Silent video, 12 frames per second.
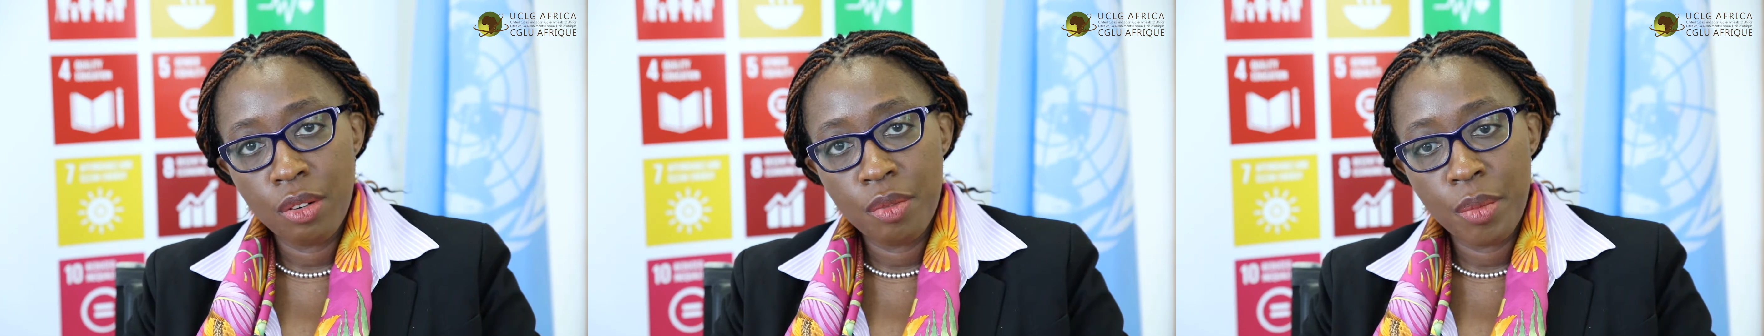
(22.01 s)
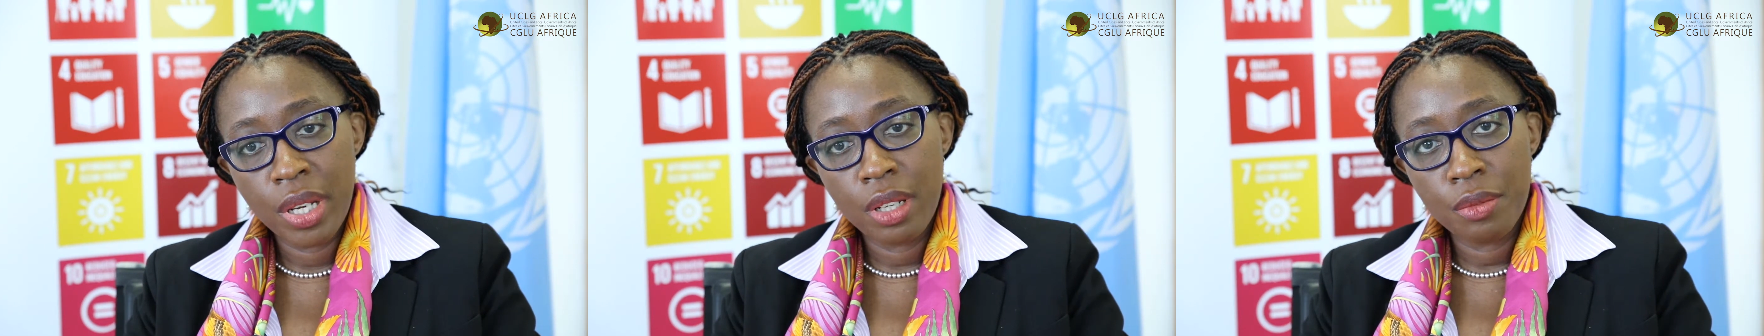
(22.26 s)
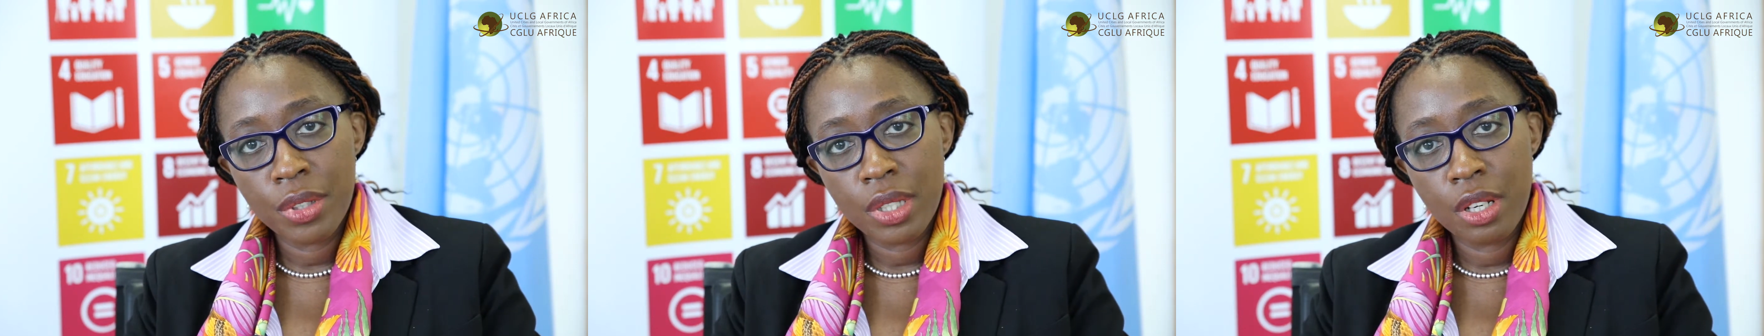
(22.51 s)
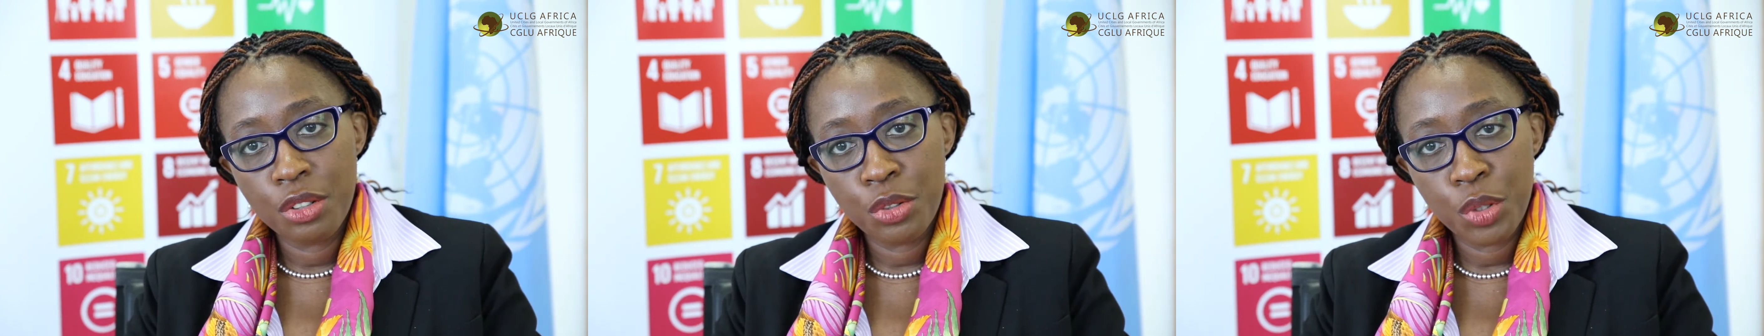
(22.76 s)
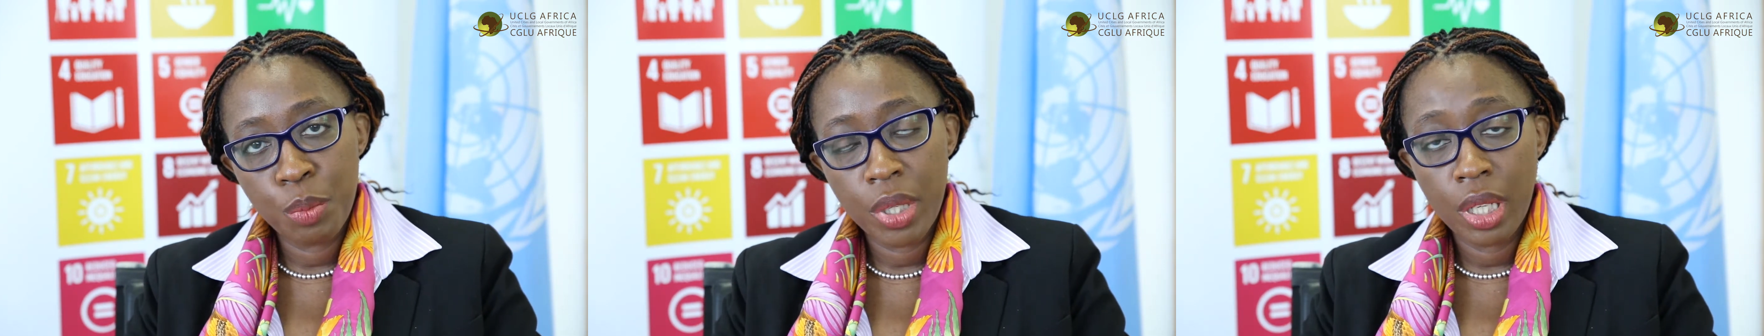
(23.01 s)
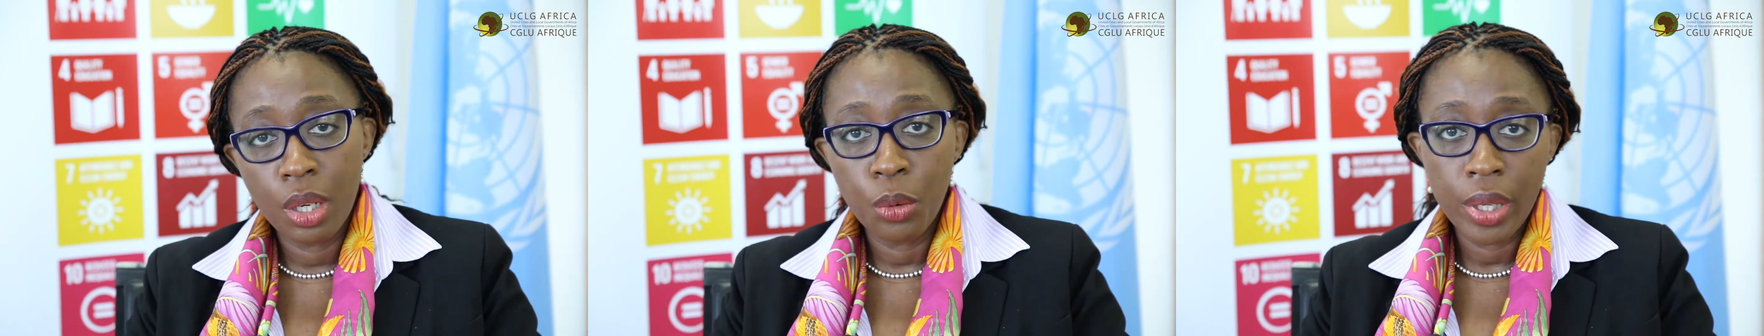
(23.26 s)
of many of its countries
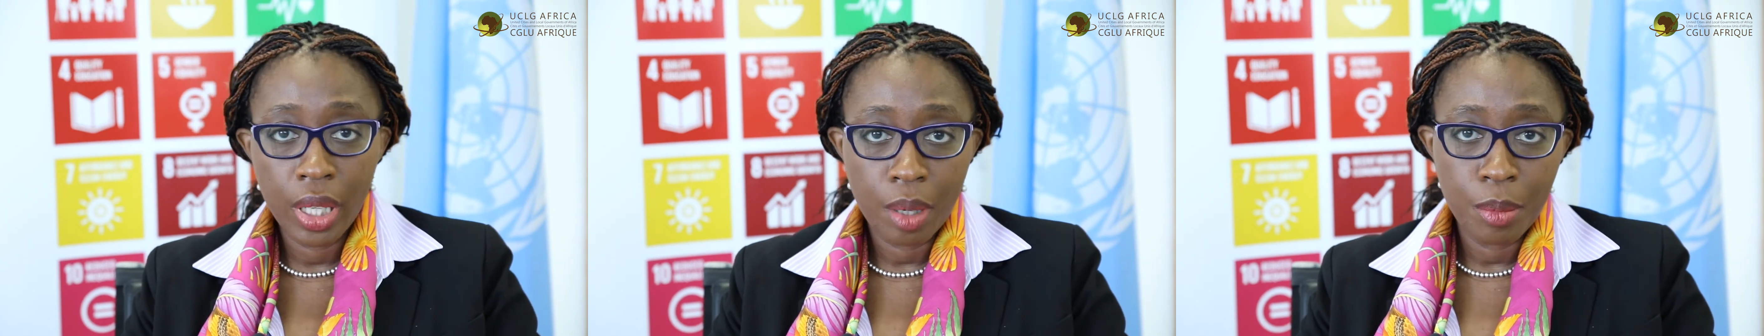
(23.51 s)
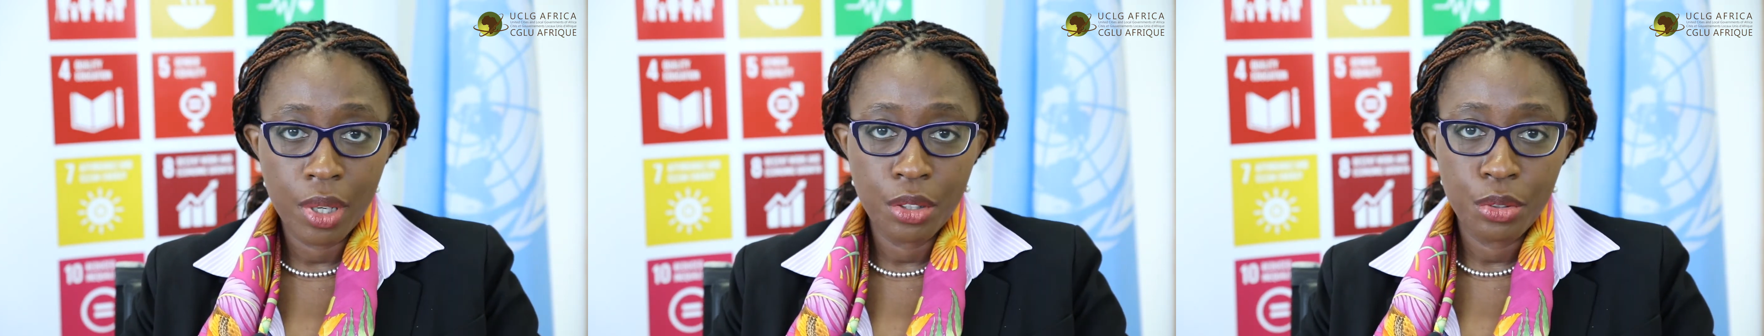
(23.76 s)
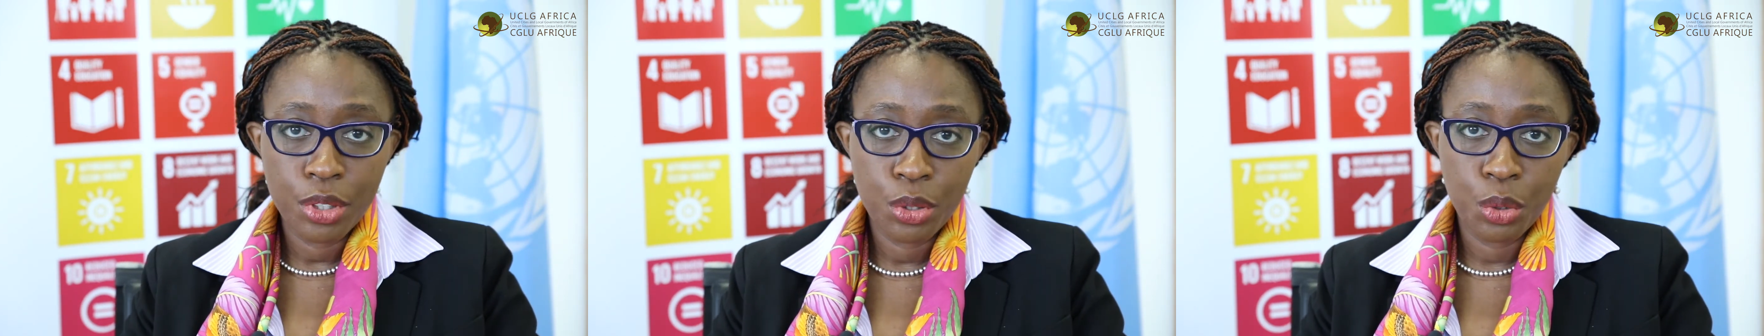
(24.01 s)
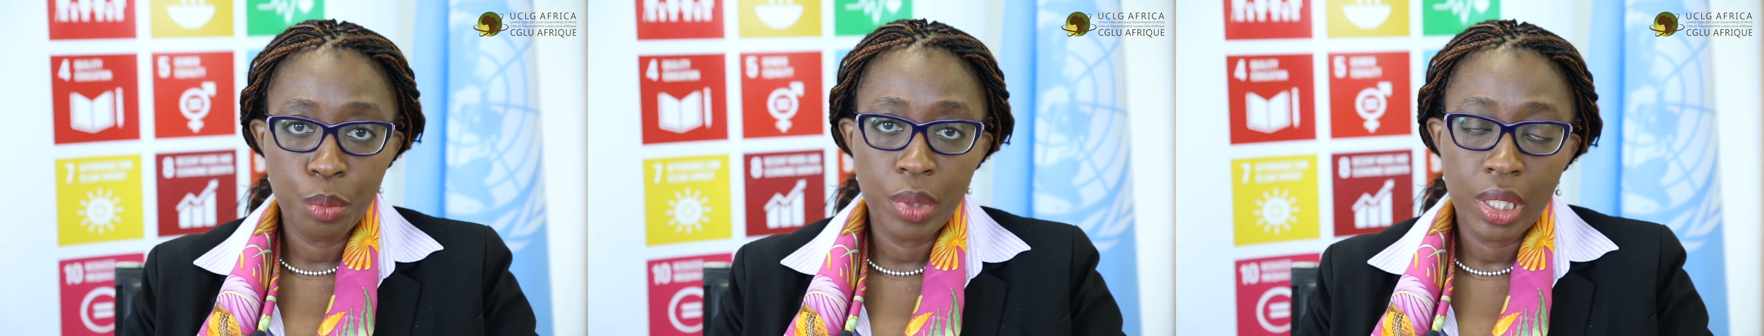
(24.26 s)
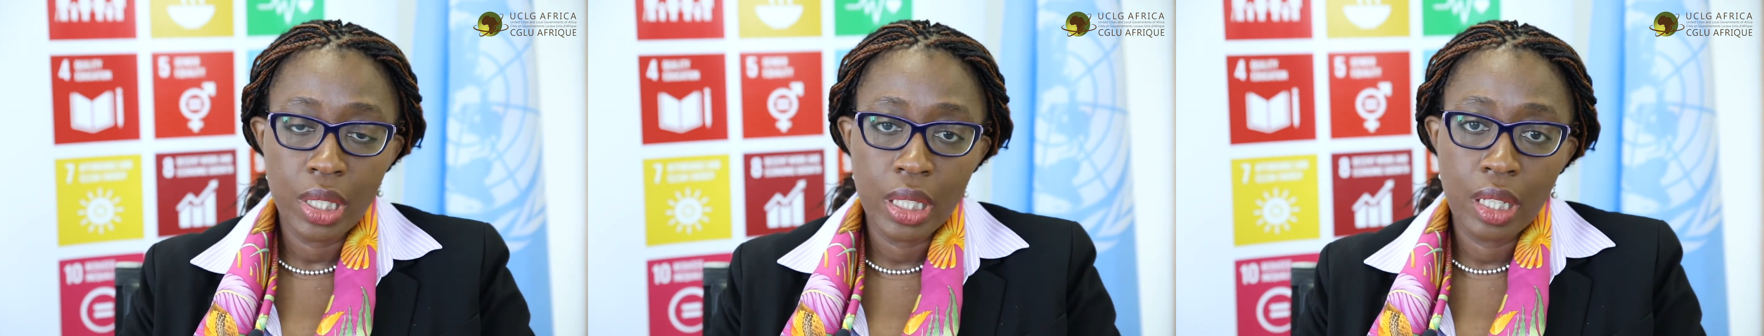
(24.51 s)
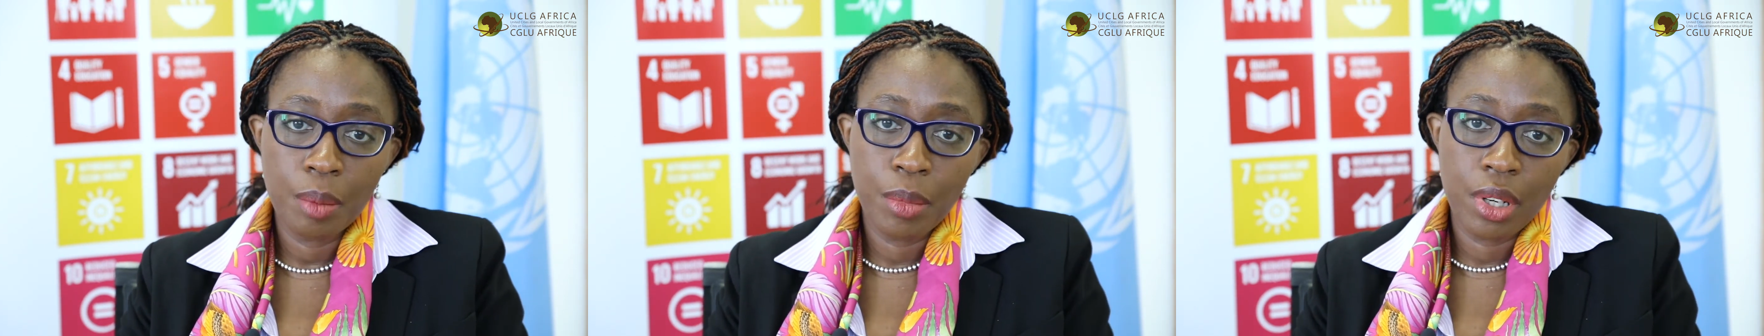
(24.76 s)
being lower income countries to middle
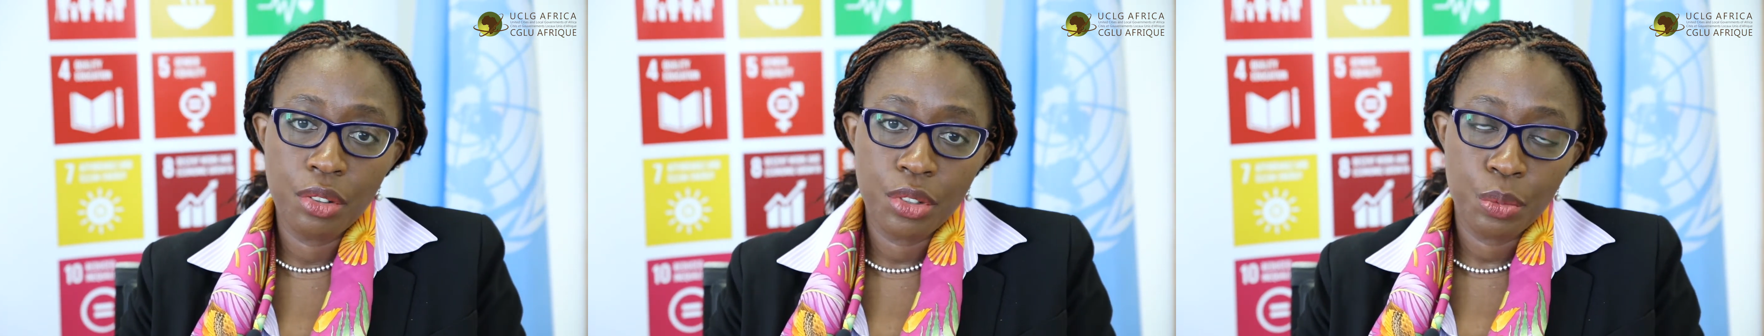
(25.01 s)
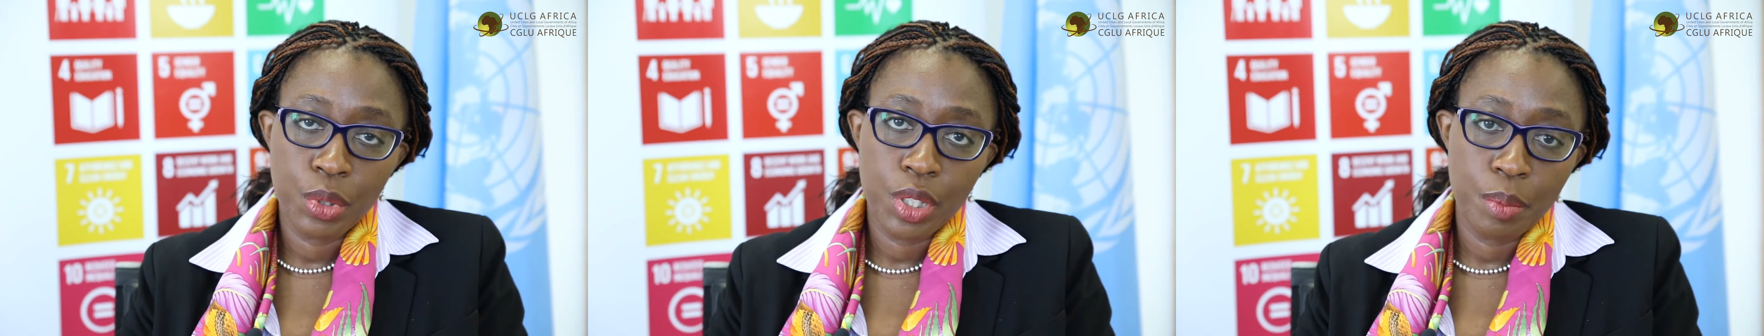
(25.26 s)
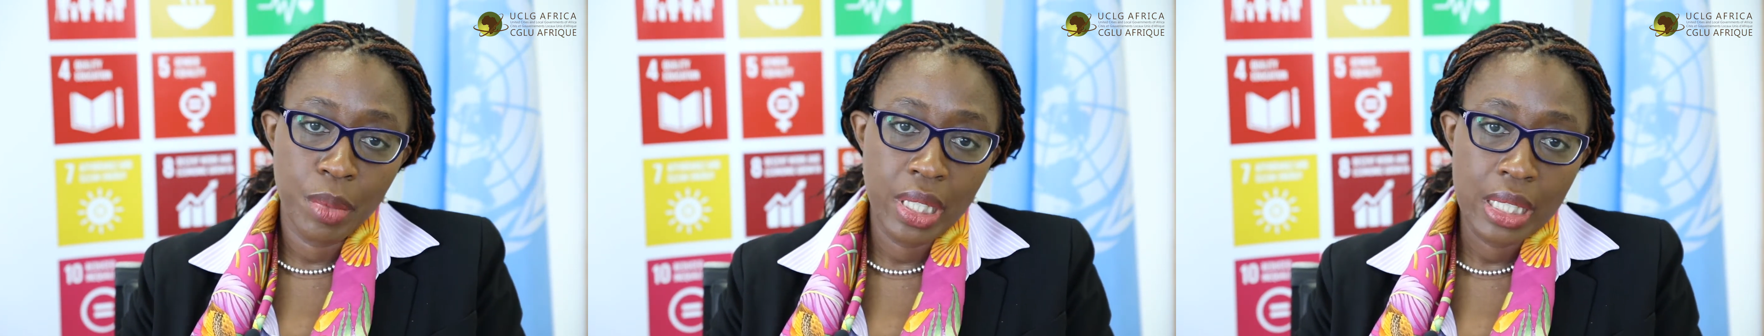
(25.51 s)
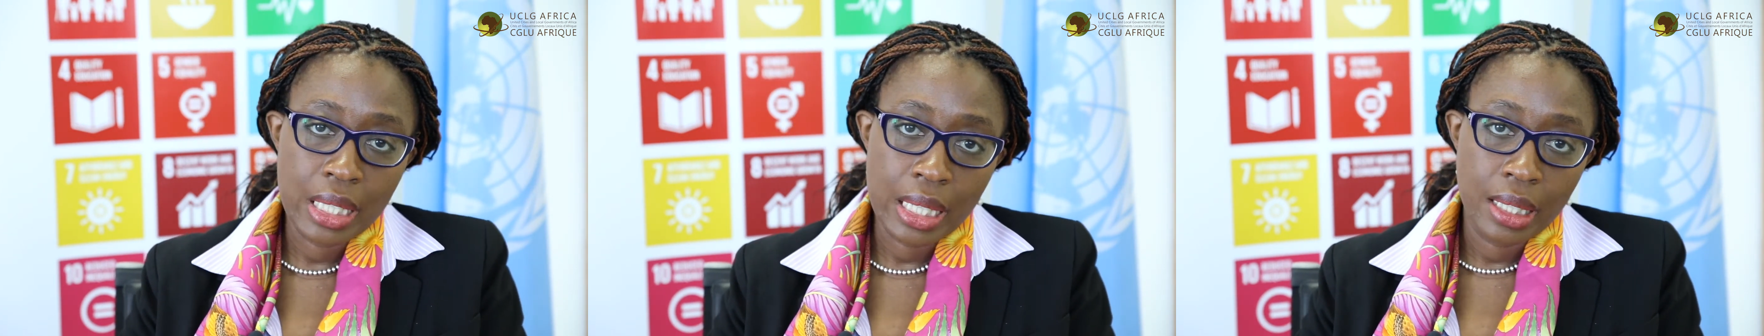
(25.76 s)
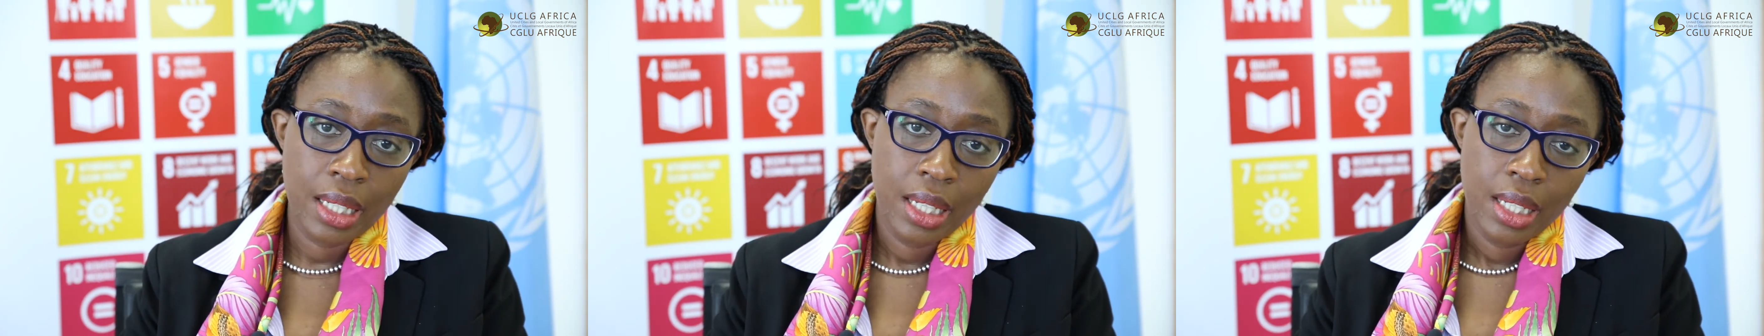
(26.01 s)
income countries, which means that